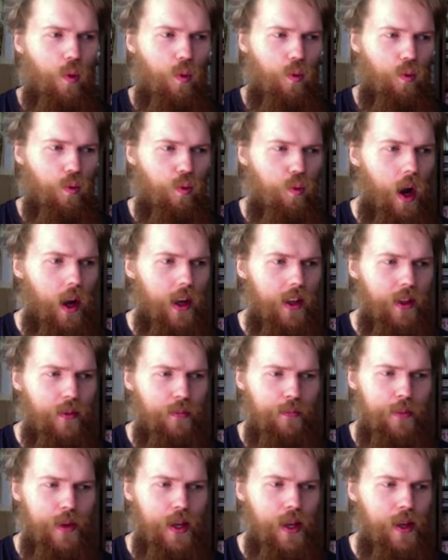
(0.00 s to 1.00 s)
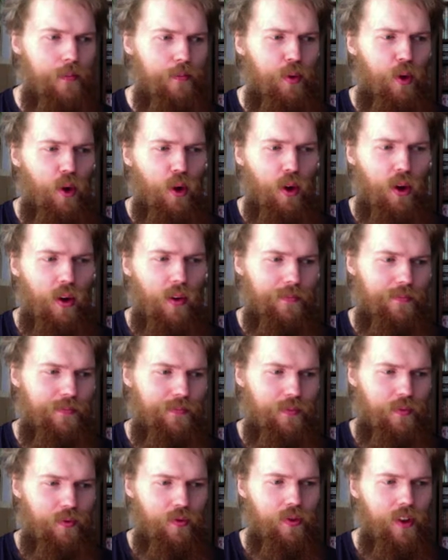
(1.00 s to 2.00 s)
white people
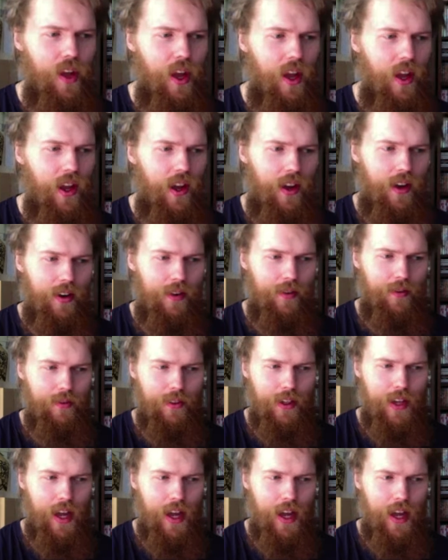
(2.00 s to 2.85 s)
there